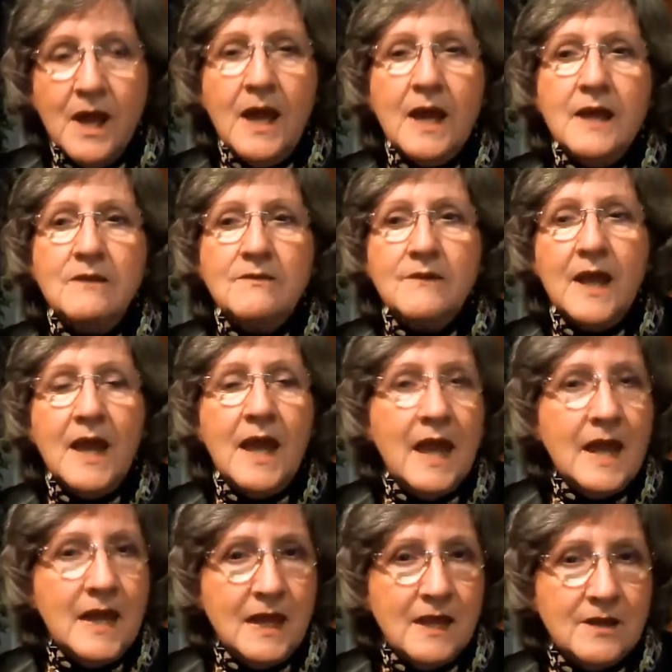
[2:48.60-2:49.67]
And if
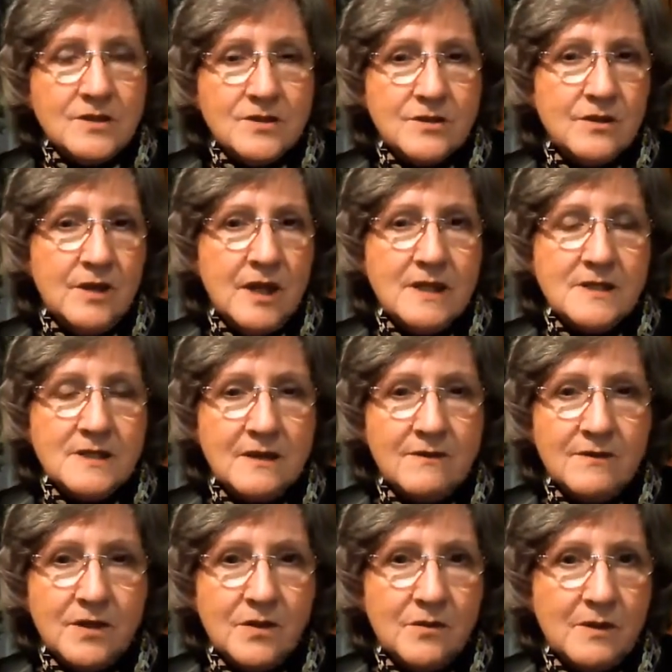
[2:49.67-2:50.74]
any attorney is
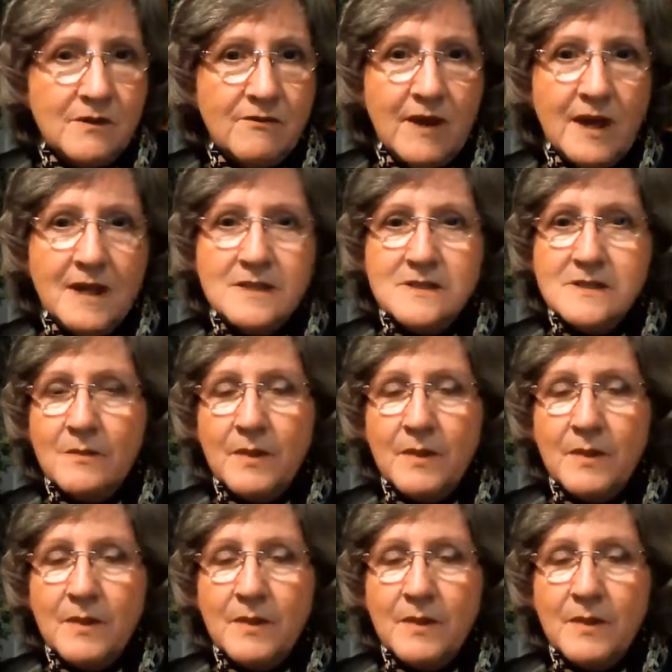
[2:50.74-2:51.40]
giving you advice